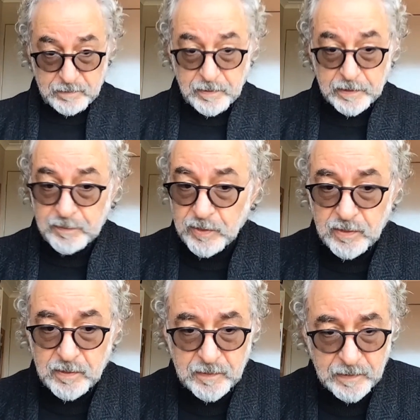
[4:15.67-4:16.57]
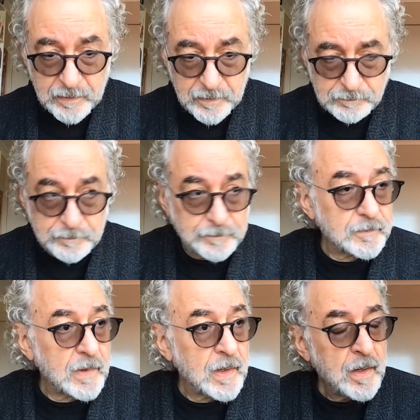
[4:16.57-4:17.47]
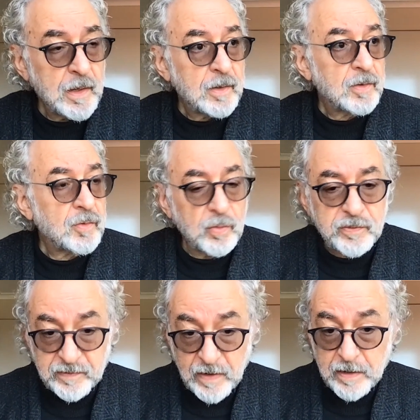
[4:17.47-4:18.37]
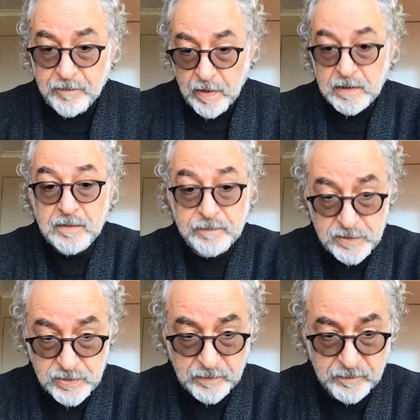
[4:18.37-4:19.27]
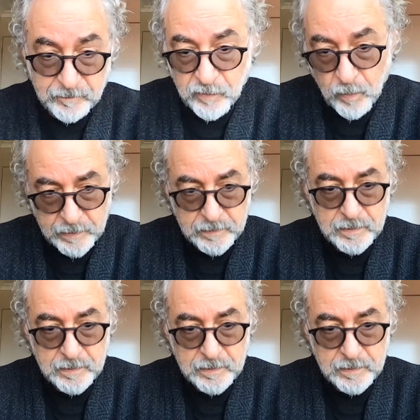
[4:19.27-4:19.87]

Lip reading: right? Community calls us out of our individualism, for one.